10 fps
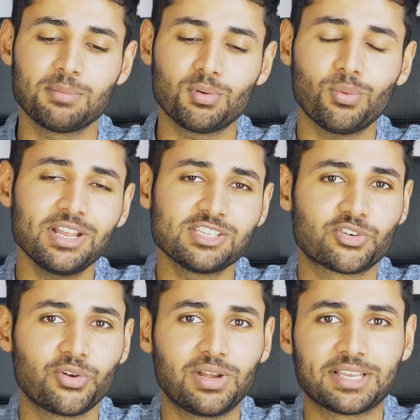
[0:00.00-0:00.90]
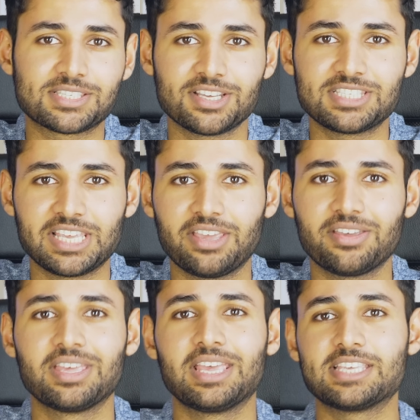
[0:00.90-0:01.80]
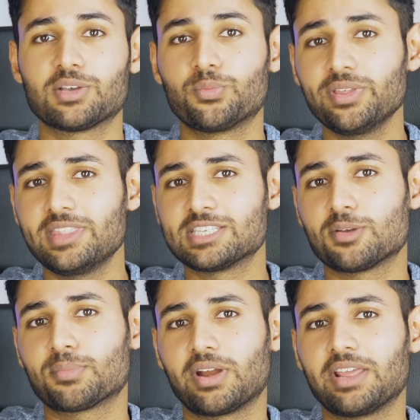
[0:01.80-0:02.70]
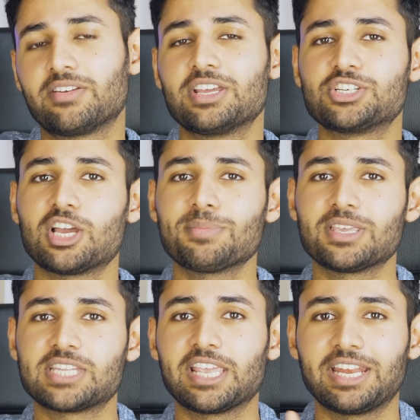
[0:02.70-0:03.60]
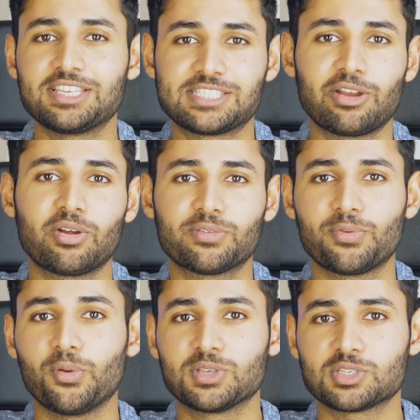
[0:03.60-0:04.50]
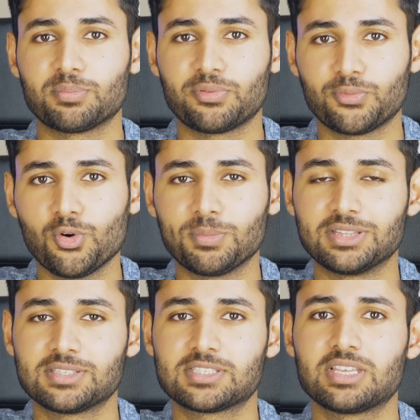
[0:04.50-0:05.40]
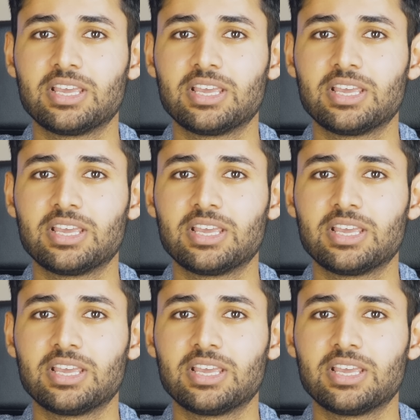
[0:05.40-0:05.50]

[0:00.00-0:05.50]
But what is truly exciting here is that with this upgrade, Xiaomi has taken a serious focus on performance.